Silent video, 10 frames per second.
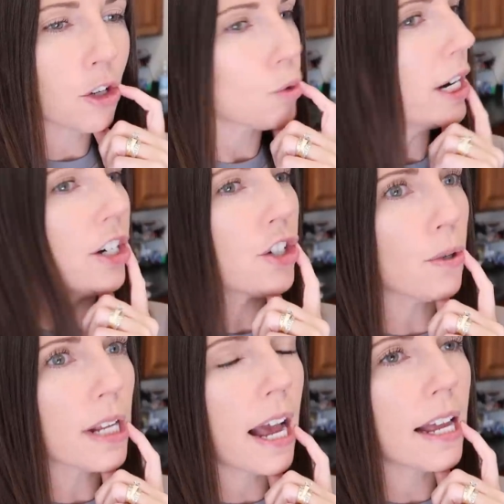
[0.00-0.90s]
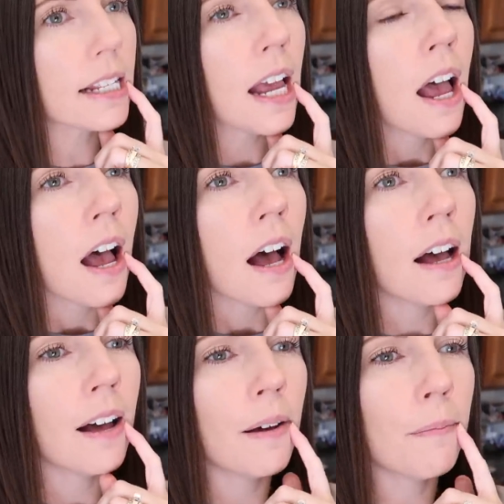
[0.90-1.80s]
Trader Joe's has.
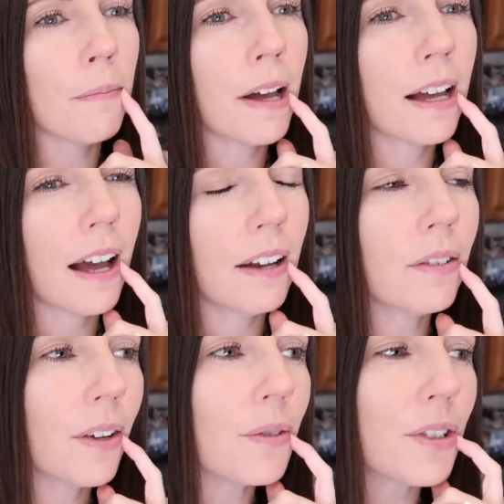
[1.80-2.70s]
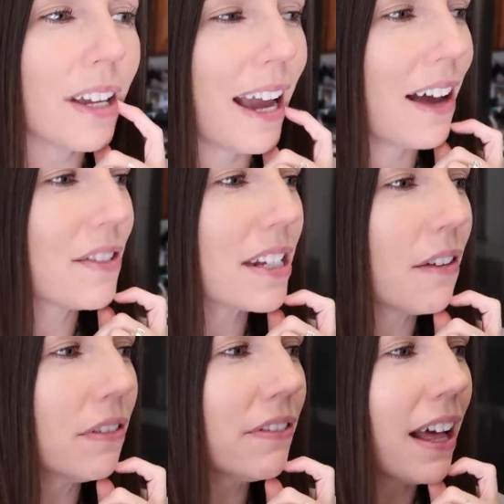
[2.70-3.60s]
Um, I don't know, do they have
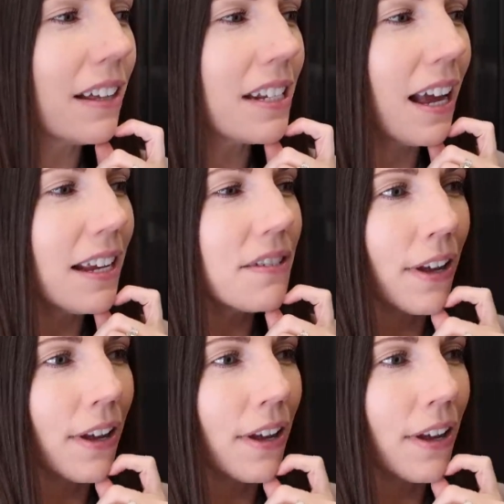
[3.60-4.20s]
stuff for Valentine's?